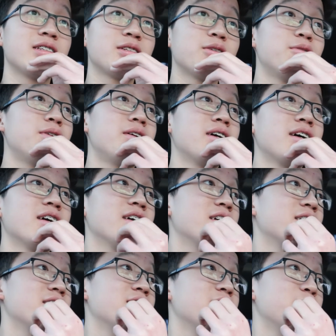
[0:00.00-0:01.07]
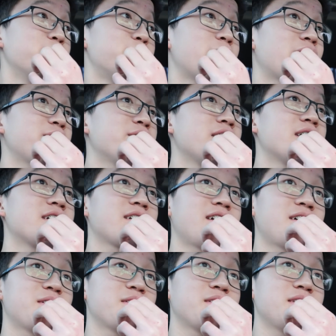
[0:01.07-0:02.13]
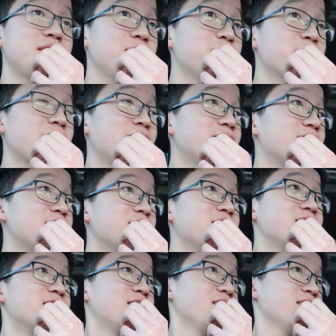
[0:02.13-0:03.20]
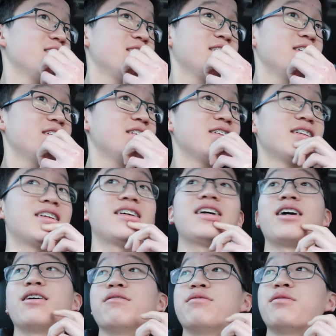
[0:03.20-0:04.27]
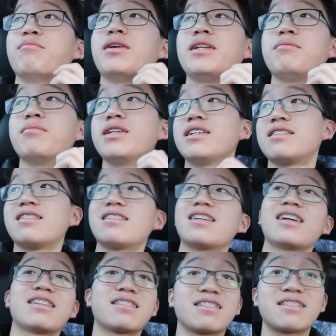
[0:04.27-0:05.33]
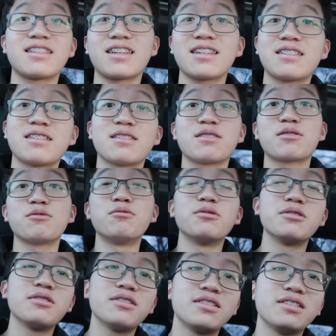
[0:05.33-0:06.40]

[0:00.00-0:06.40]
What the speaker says: So bye vlog. I'll see you guys in however many minutes it takes us to get to the school.